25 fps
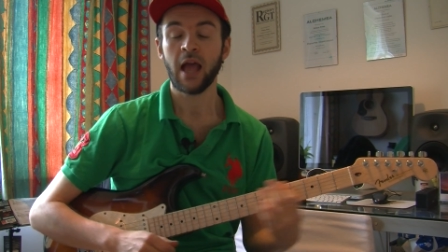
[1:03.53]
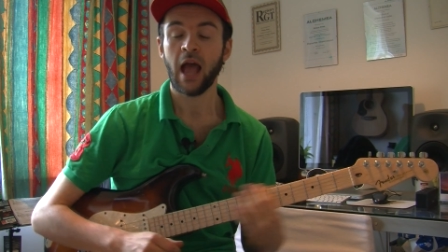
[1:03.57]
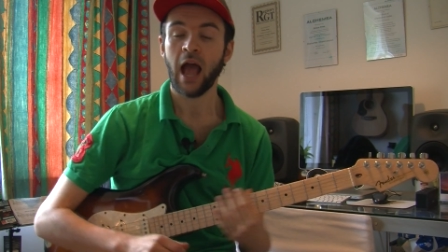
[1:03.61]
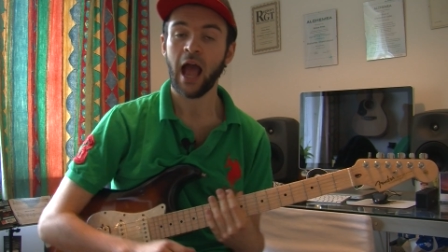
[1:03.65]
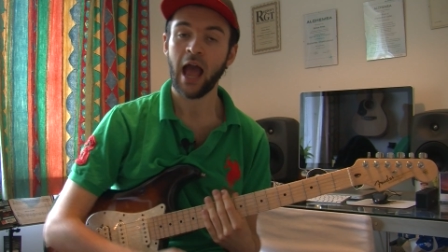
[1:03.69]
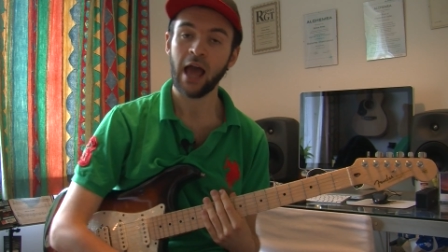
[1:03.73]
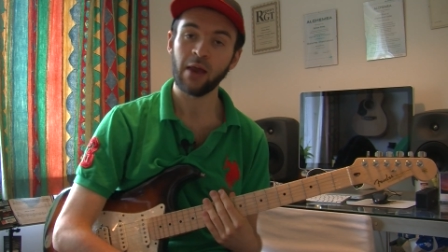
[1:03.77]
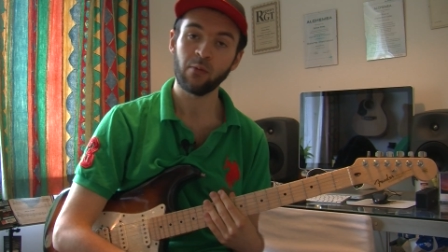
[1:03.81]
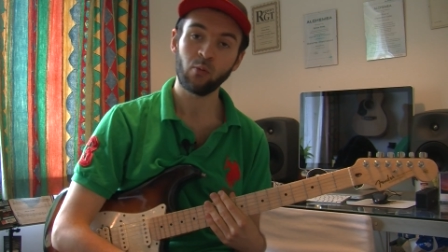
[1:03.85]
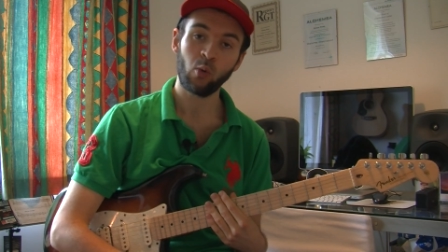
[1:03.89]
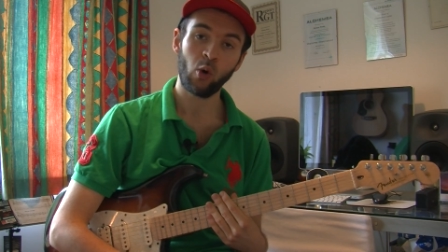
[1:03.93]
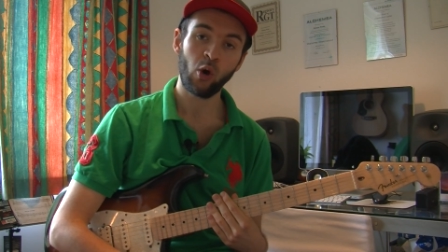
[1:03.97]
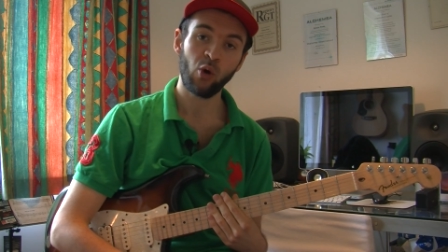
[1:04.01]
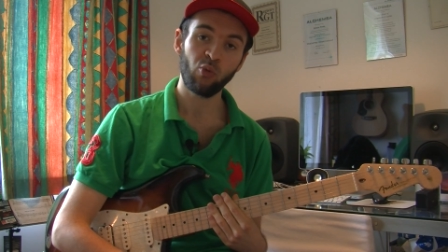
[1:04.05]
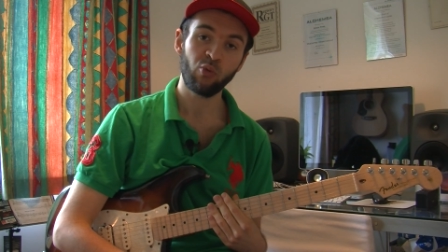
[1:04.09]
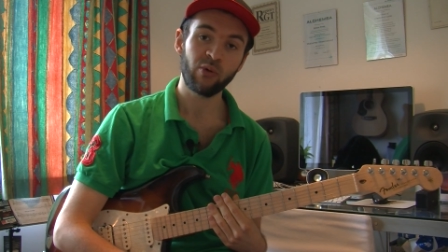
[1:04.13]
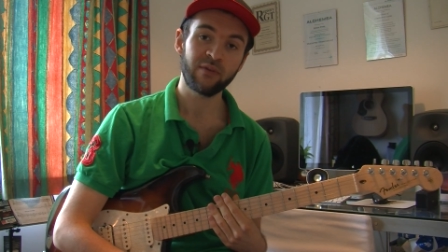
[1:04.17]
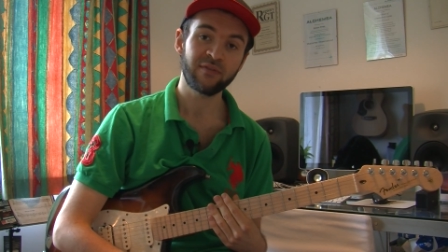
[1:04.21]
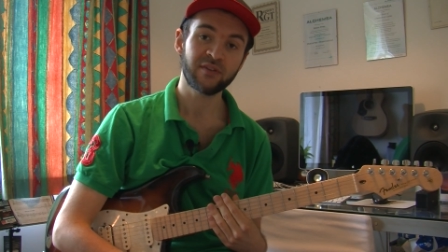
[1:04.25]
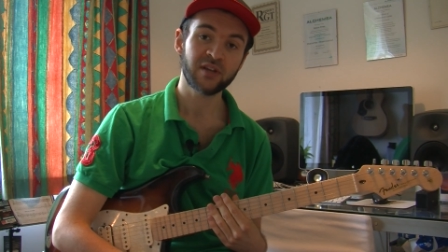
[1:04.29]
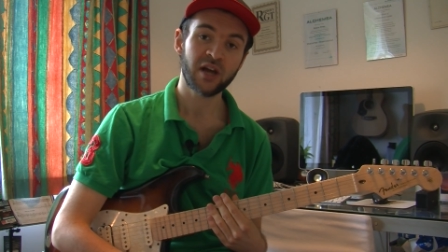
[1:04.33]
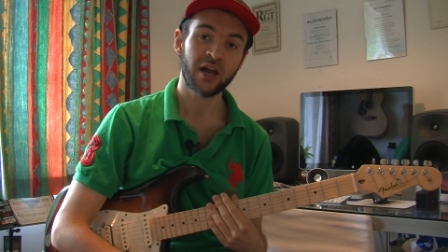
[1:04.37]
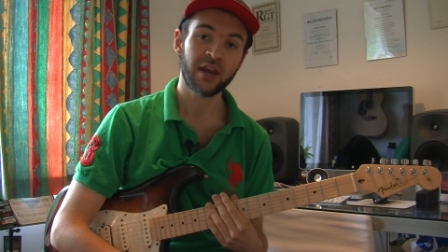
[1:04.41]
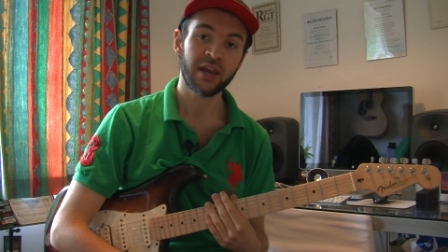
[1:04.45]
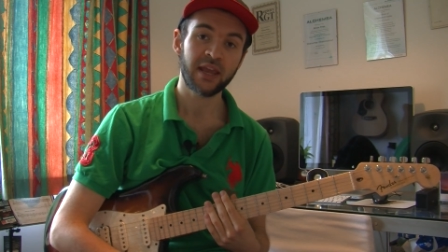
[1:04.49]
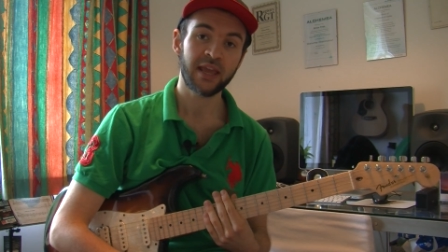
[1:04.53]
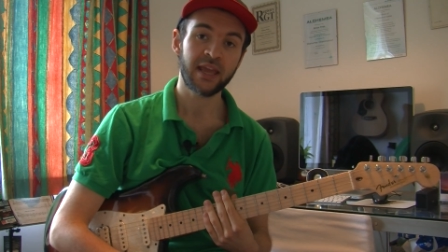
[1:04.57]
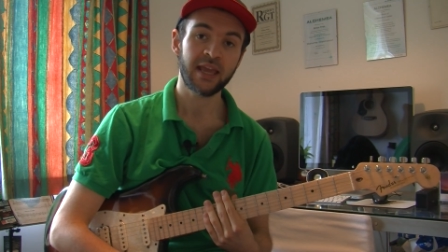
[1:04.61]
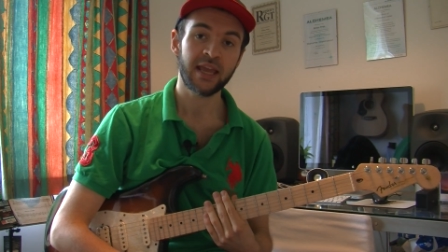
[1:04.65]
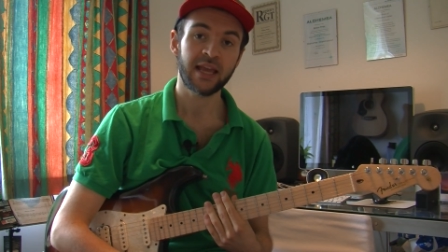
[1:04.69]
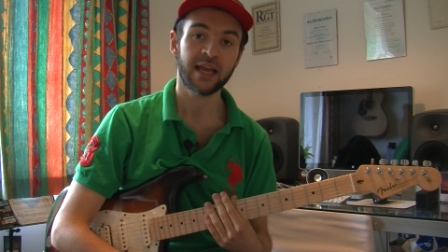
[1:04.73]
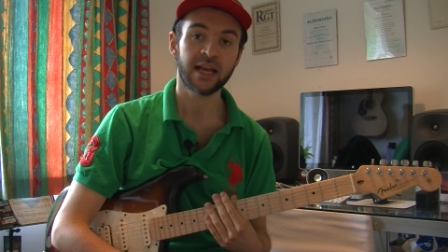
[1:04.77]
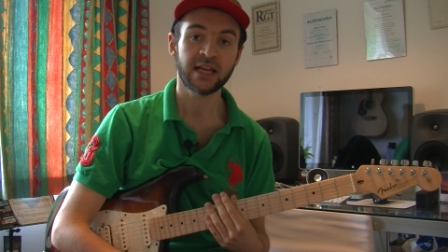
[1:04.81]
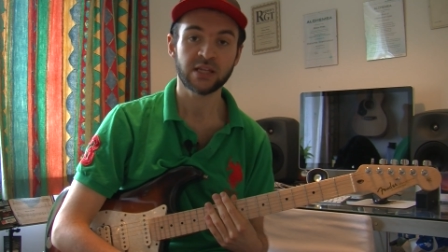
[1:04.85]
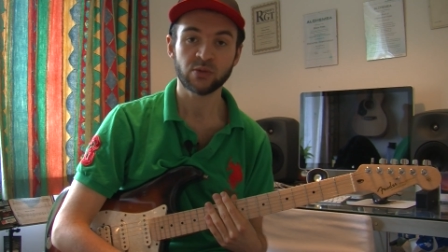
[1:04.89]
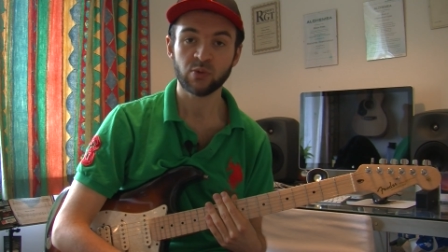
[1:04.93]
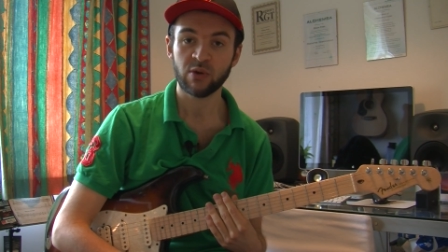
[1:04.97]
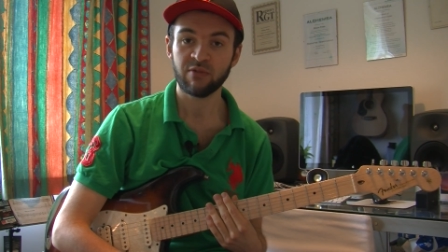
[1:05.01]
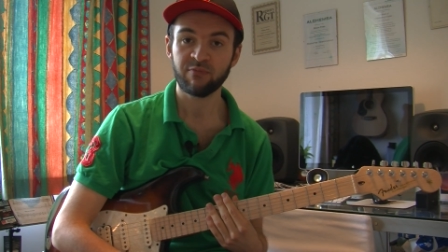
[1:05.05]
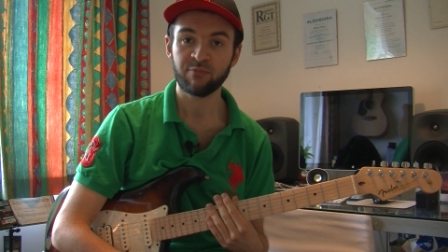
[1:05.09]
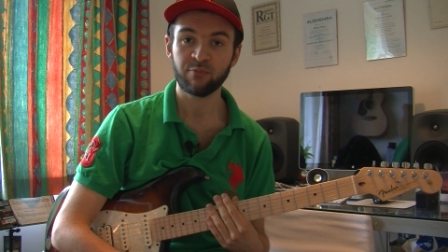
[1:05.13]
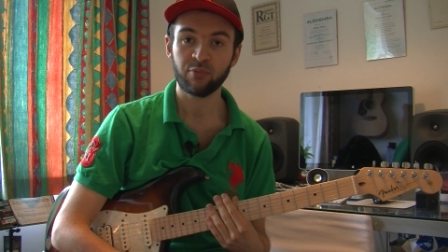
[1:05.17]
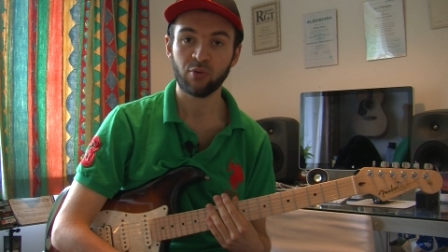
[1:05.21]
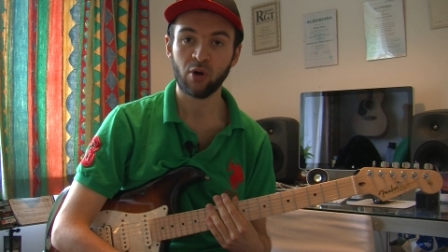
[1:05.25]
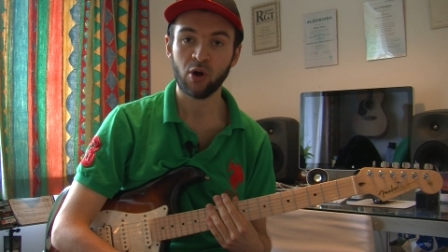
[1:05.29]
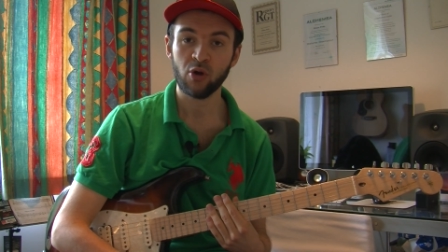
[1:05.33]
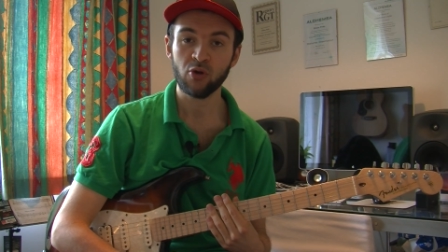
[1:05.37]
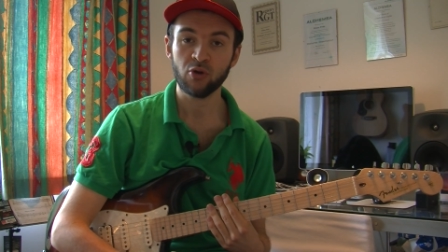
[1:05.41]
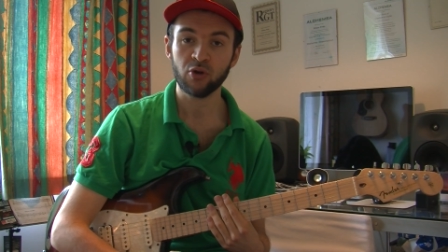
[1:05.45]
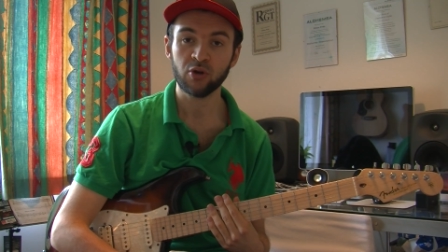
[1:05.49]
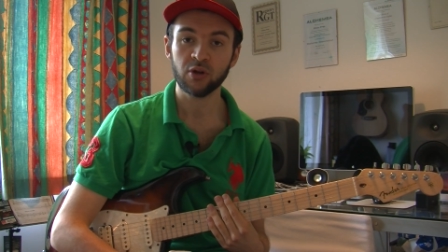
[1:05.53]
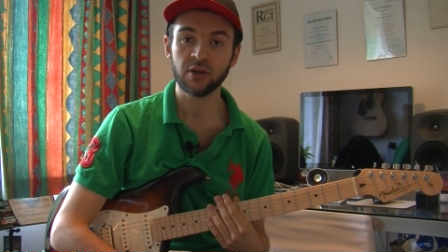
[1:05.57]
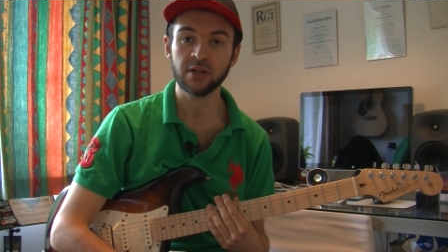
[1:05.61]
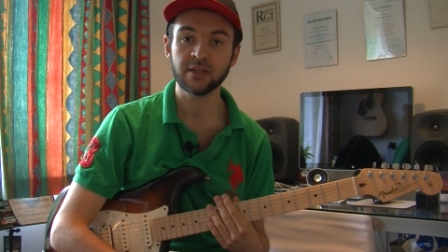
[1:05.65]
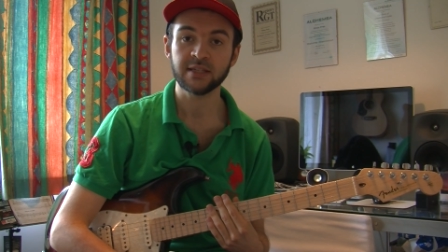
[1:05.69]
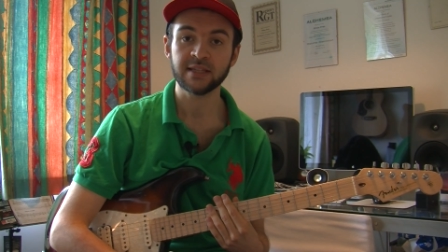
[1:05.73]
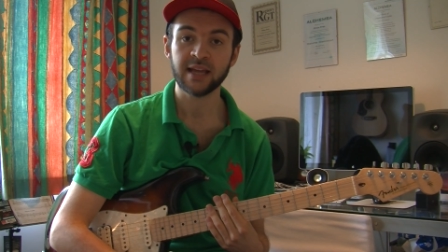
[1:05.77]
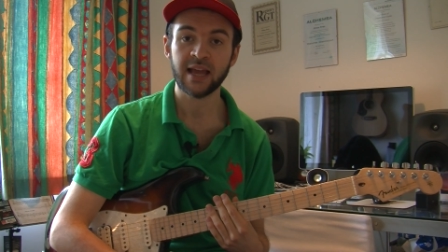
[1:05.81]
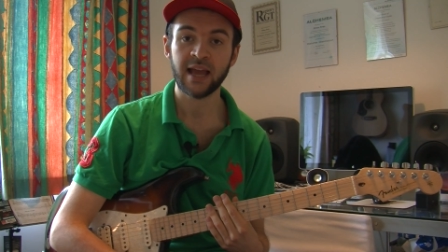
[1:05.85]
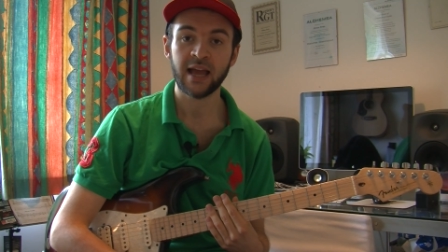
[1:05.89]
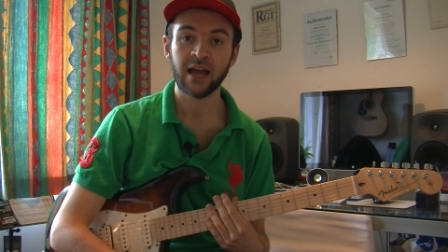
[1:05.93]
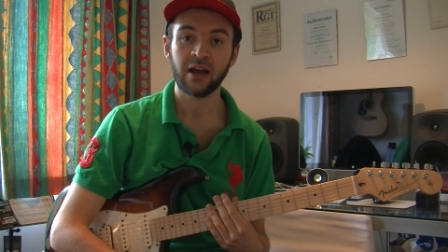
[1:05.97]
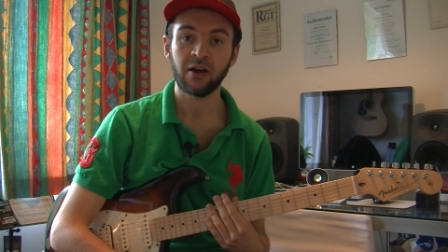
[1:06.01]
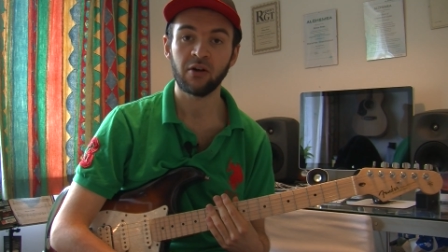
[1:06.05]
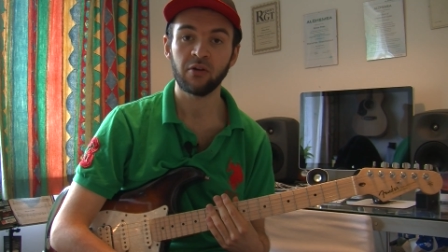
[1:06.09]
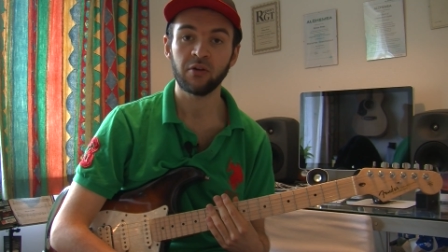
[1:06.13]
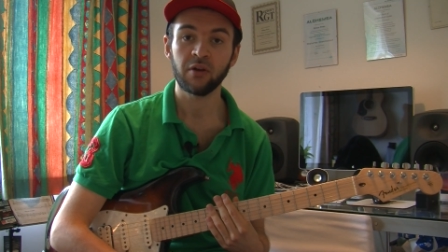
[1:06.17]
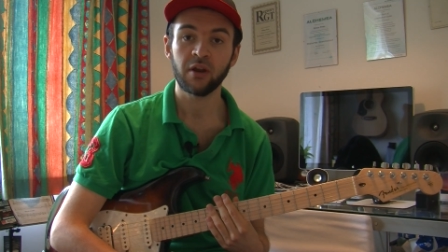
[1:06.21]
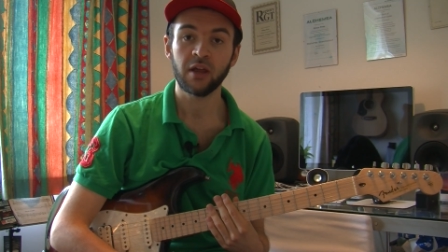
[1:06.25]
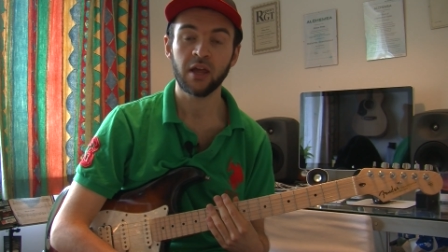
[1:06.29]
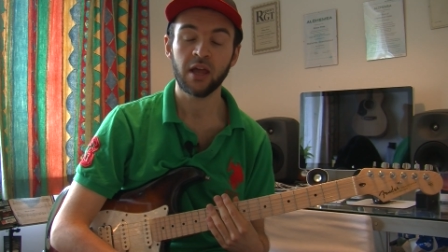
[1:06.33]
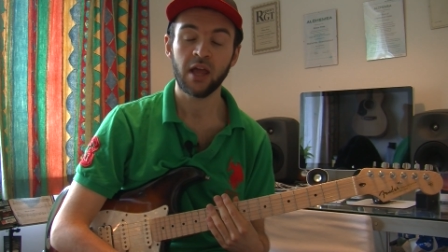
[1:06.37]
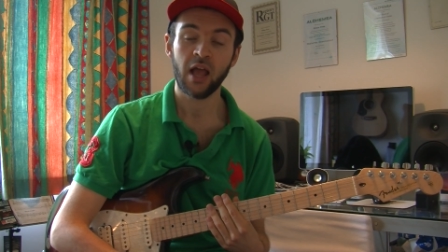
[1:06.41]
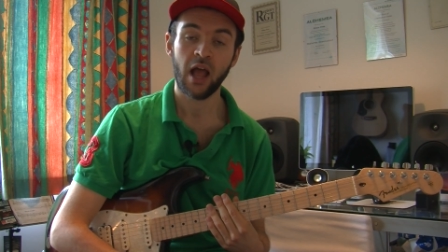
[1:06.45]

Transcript: And what we've done here is we've broken down